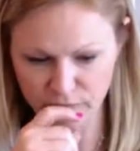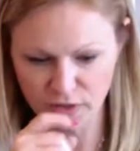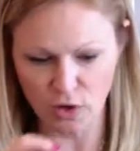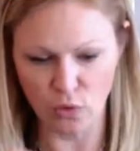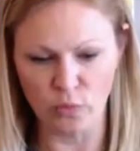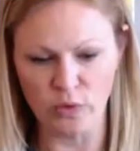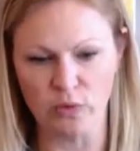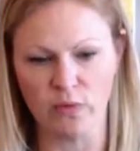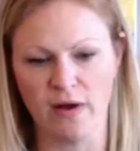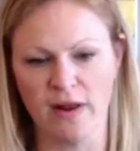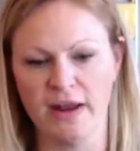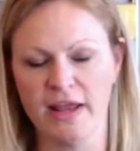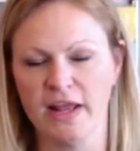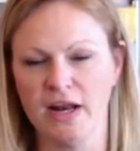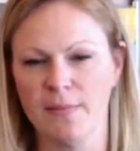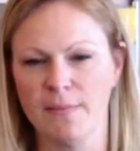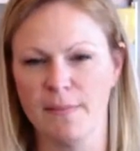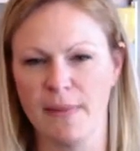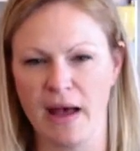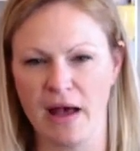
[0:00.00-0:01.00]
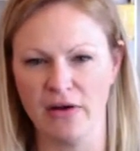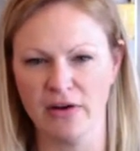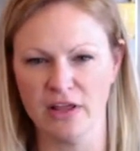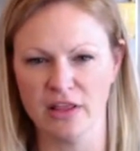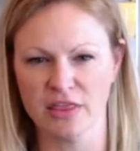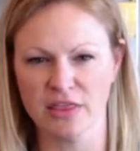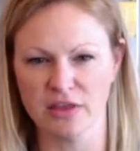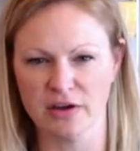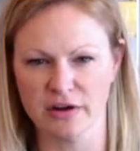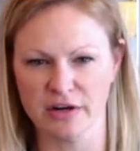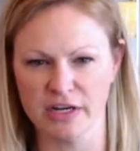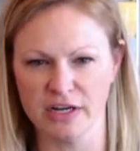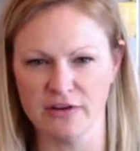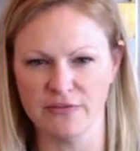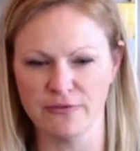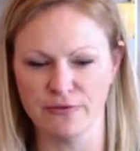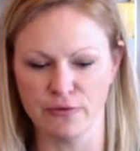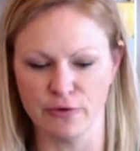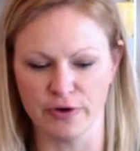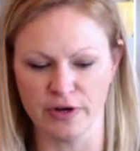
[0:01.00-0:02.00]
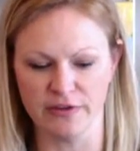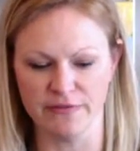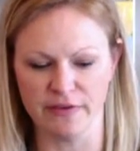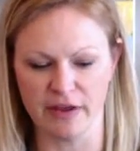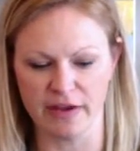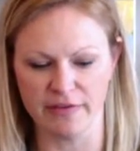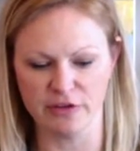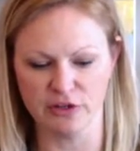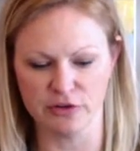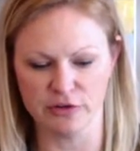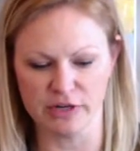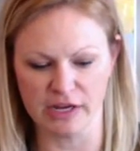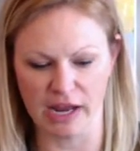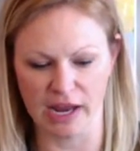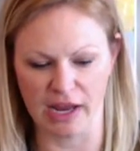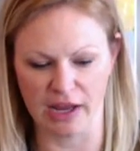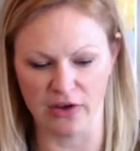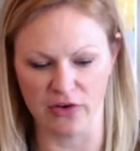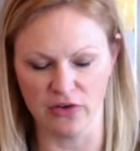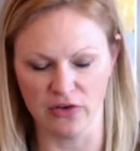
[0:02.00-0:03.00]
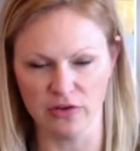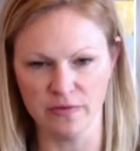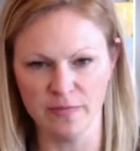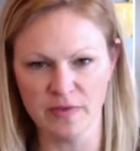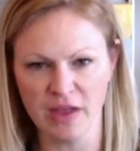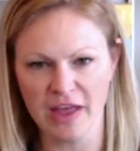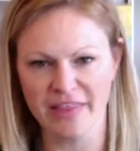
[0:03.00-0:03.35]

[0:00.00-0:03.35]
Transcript: We want it in about a 30 to 45 degree angle.